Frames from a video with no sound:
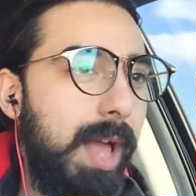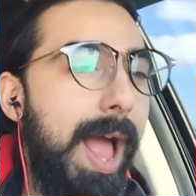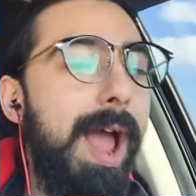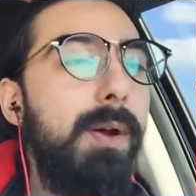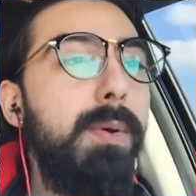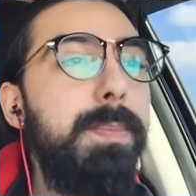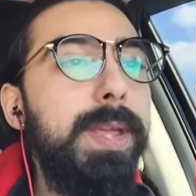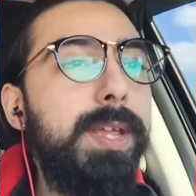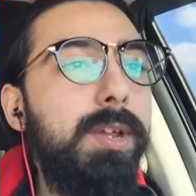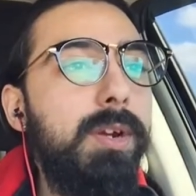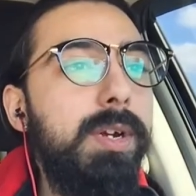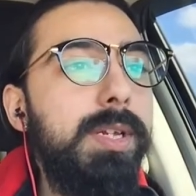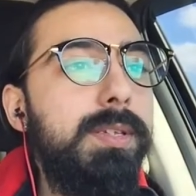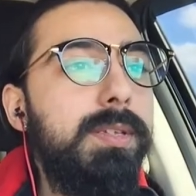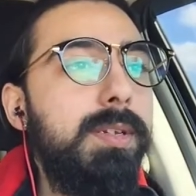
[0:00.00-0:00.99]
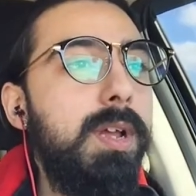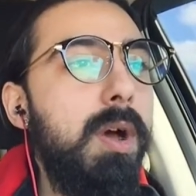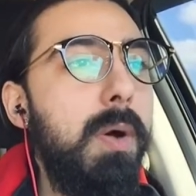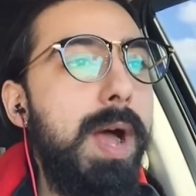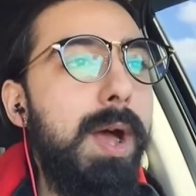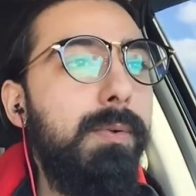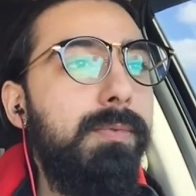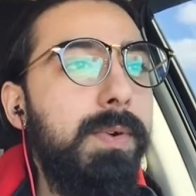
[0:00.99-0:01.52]
I would be curious to
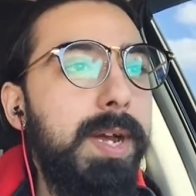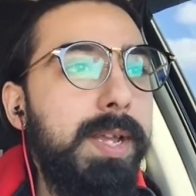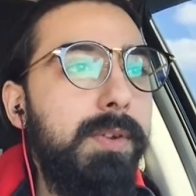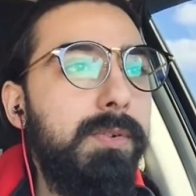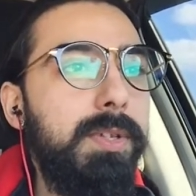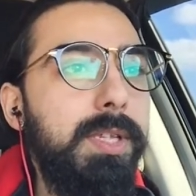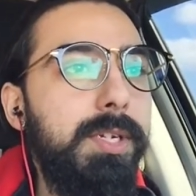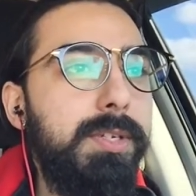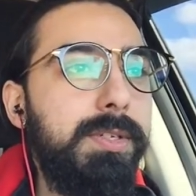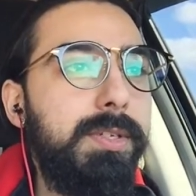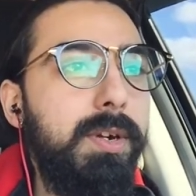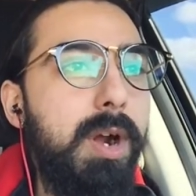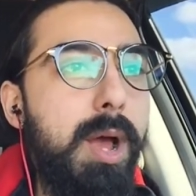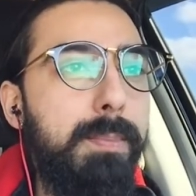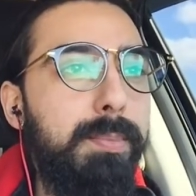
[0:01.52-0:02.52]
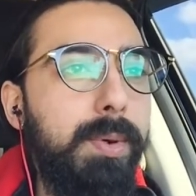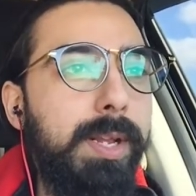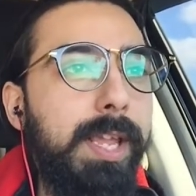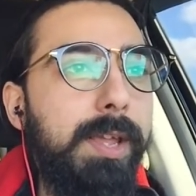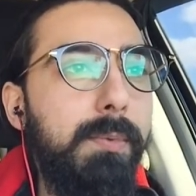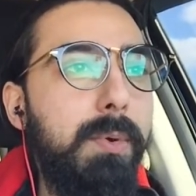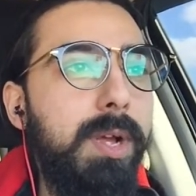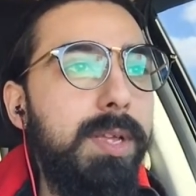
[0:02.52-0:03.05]
know how fucking religious her
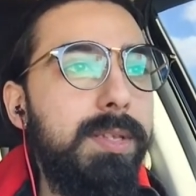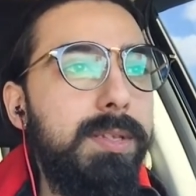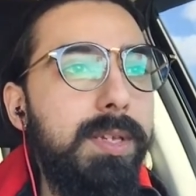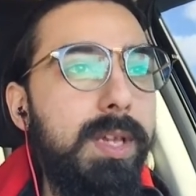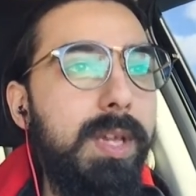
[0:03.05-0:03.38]
upbringing was,